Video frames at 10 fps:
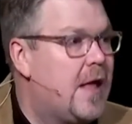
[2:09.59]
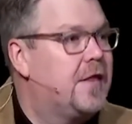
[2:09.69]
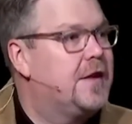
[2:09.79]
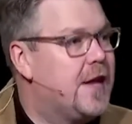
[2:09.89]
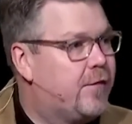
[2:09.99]

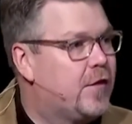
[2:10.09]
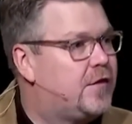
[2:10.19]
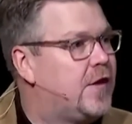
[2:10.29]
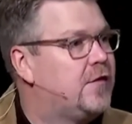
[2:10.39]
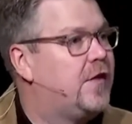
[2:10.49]
The
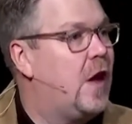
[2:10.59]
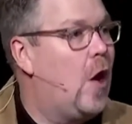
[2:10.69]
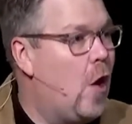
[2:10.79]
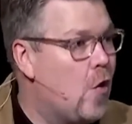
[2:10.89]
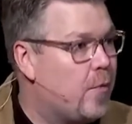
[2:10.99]
difference is the
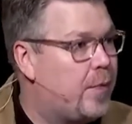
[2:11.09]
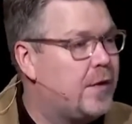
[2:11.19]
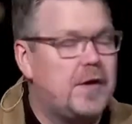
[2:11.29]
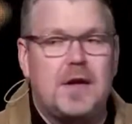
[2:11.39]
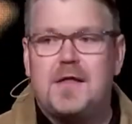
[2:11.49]
hope
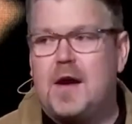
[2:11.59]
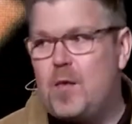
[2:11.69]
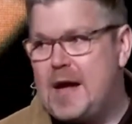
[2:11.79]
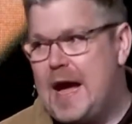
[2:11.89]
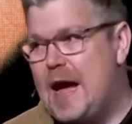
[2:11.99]
that
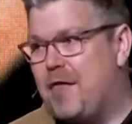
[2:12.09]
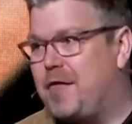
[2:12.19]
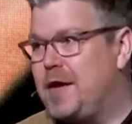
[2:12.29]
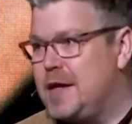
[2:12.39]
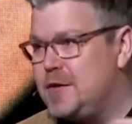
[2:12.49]
we
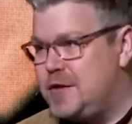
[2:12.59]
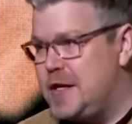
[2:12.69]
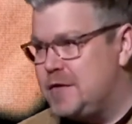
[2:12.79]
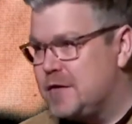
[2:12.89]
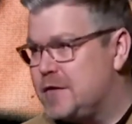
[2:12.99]
have in
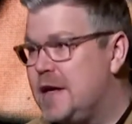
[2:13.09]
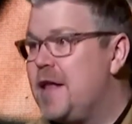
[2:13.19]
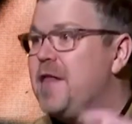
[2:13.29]
Jesus,